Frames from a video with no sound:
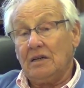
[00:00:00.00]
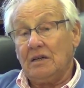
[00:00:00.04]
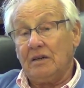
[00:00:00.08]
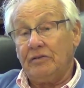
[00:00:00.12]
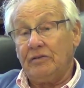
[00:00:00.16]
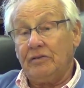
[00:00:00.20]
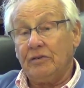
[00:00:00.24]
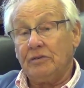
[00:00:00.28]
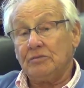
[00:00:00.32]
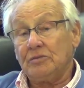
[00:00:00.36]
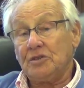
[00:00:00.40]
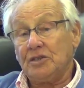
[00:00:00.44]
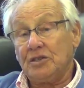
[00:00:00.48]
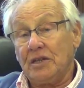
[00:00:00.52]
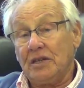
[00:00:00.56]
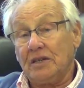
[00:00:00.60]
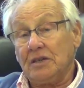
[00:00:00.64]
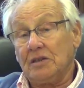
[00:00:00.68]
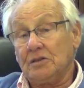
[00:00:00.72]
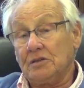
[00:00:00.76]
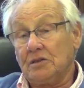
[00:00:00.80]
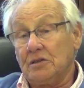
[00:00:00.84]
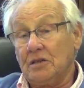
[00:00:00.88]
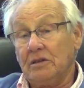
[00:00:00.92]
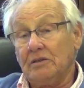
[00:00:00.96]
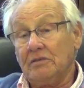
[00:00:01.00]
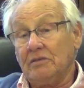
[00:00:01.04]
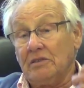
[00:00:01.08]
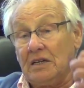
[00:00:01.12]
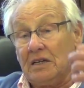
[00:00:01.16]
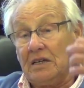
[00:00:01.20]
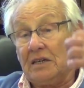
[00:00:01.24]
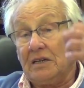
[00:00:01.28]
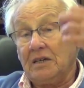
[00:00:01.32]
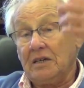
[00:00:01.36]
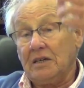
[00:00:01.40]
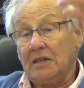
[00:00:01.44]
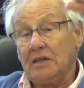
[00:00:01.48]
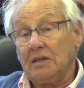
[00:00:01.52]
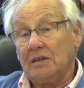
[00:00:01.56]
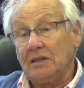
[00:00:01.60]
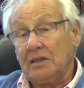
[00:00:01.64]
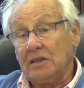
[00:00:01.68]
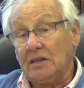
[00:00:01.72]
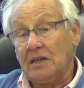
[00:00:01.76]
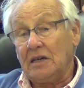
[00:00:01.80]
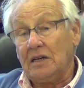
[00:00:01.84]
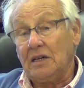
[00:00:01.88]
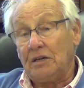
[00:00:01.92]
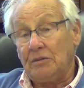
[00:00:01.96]
from Czechoslovakia,
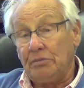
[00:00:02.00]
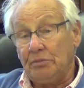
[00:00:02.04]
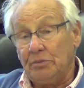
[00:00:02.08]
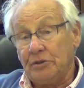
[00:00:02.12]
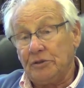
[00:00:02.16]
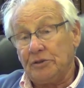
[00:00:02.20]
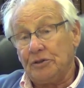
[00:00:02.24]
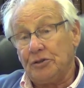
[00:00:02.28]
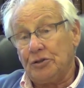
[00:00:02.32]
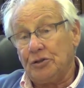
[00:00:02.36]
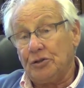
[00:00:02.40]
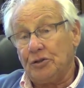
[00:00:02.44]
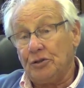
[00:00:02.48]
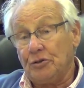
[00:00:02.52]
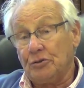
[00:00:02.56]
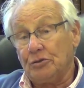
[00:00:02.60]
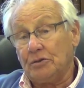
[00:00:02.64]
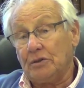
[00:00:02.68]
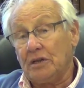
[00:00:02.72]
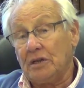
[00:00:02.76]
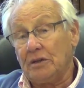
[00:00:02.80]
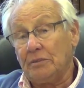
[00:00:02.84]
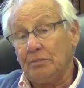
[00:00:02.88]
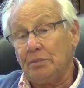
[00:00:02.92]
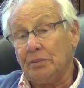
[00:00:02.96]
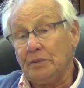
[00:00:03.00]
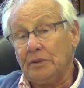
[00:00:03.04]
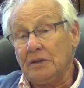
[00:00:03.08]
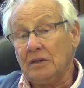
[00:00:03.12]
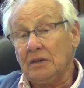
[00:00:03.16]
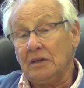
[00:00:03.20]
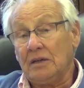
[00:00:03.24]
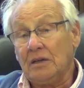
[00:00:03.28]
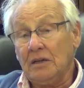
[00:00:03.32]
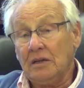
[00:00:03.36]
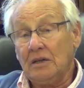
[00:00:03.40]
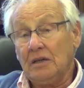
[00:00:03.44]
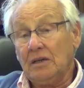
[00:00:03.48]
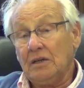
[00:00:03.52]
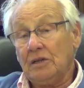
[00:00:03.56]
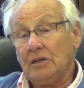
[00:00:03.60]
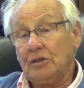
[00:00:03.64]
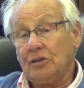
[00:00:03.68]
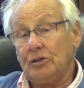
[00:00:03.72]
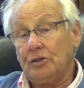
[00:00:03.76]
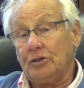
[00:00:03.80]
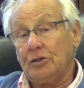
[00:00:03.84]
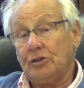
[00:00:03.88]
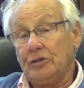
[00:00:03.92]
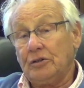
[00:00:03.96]
and Albert showed up in
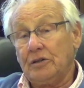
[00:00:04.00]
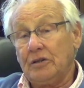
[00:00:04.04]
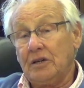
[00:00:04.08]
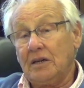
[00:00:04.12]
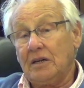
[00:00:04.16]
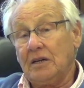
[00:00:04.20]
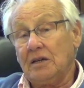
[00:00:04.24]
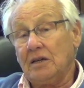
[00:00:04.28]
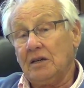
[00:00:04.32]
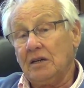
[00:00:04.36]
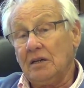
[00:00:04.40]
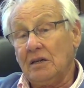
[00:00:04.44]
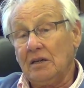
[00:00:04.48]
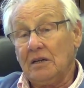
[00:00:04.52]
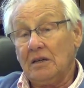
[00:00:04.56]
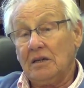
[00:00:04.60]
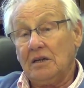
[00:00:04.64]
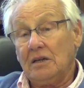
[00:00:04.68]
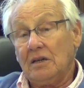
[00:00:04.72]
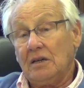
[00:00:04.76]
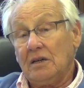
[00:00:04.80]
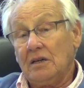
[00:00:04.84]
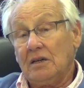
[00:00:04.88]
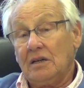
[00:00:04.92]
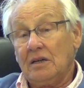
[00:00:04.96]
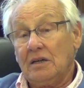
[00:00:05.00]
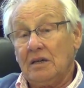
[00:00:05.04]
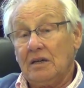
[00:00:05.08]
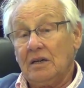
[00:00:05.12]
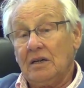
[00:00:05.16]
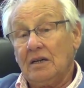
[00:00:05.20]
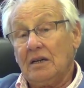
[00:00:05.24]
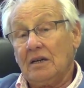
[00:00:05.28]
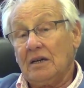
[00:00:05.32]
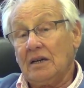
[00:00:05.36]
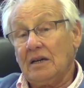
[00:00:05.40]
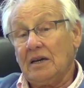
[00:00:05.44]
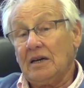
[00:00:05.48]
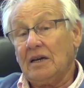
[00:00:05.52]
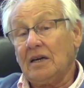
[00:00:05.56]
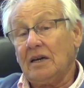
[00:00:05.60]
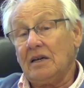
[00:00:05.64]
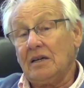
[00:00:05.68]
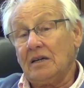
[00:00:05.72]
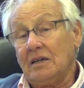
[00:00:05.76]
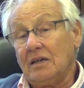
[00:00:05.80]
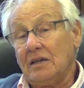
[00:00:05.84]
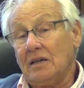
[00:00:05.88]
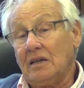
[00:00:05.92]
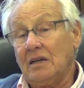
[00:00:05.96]
Turkey
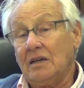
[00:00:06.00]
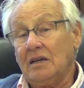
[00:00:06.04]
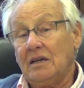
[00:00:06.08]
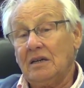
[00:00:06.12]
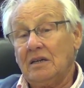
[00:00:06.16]
and